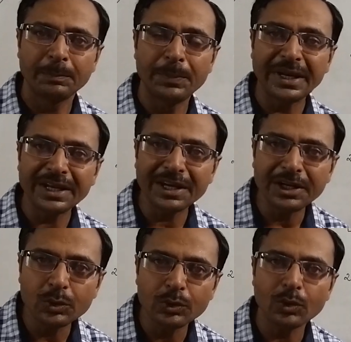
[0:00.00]
bringing
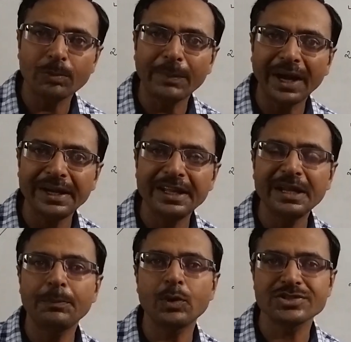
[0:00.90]
it to your mind
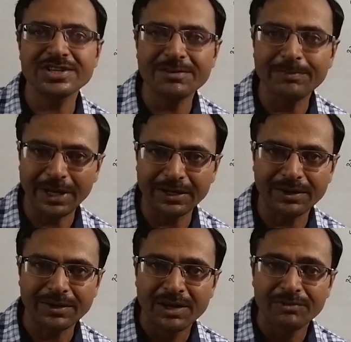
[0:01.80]
in a positive
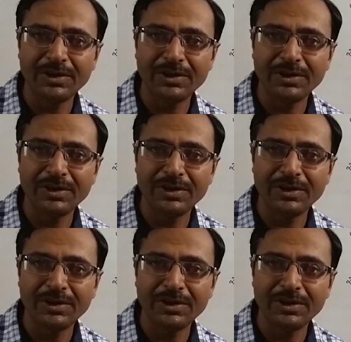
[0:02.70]
manner